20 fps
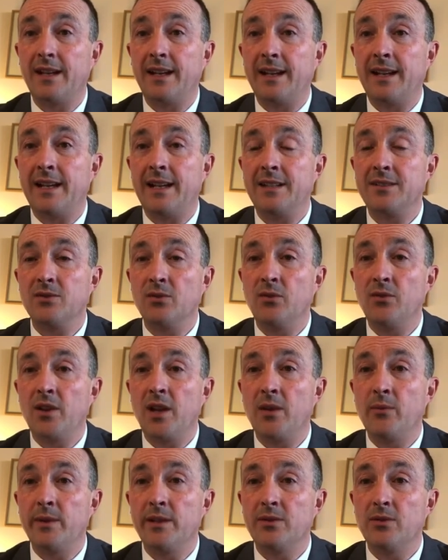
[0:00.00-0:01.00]
And
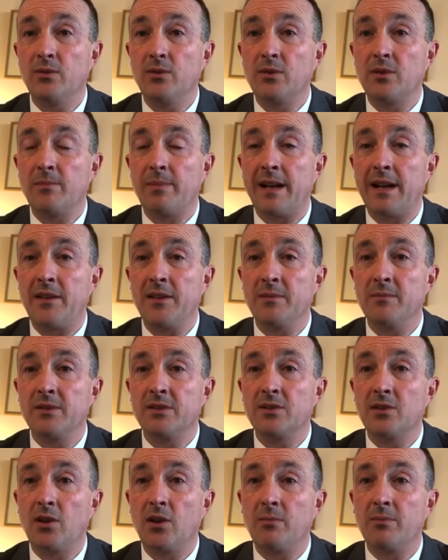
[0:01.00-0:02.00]
although we talk about them
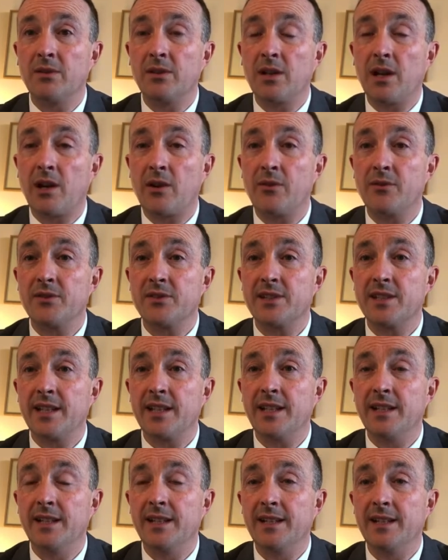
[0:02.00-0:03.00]
as common
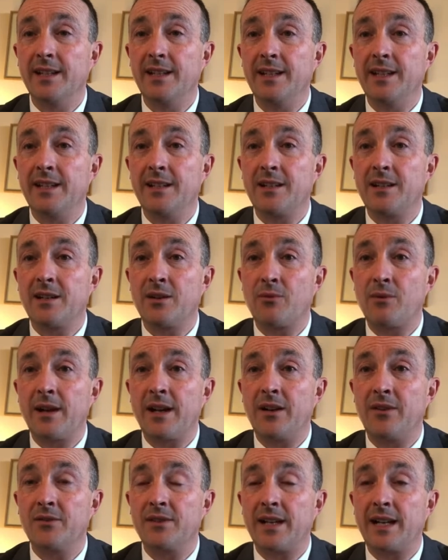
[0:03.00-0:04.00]
currency in and
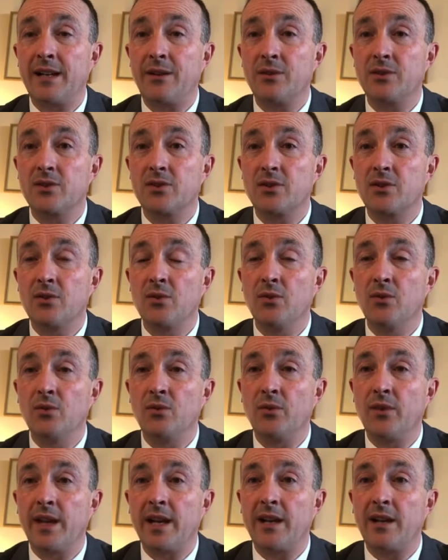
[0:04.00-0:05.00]
around our
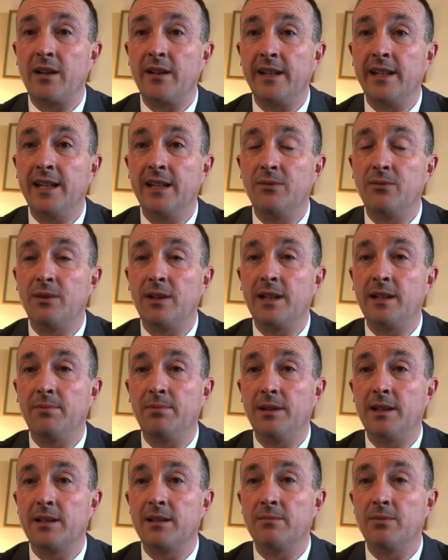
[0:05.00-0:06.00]
school, they are equally
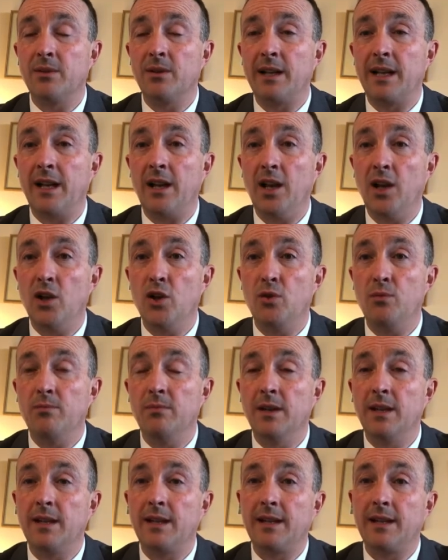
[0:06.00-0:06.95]
applicable at home.